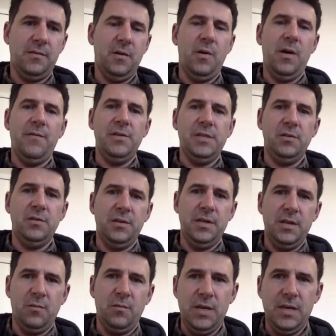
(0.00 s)
So every single
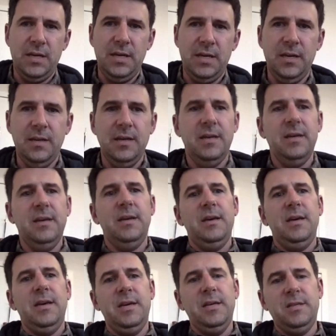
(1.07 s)
thing that we did
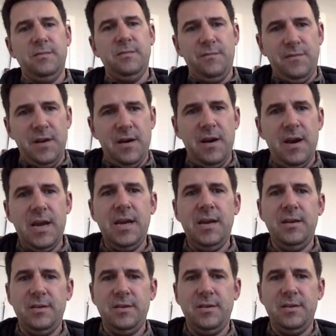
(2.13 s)
is
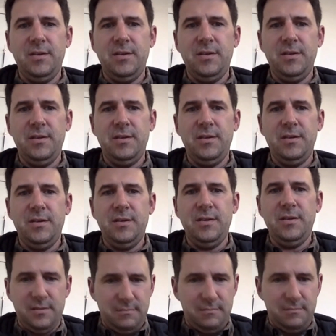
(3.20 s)
very
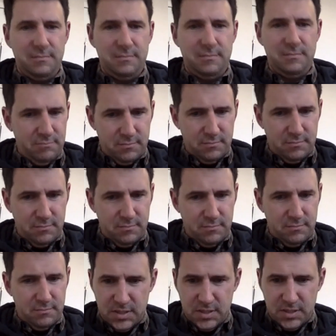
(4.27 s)
just
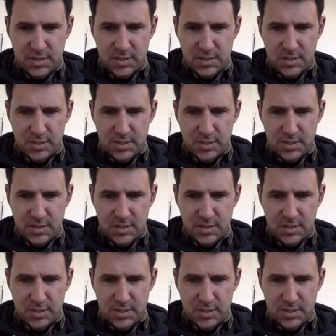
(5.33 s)
standard,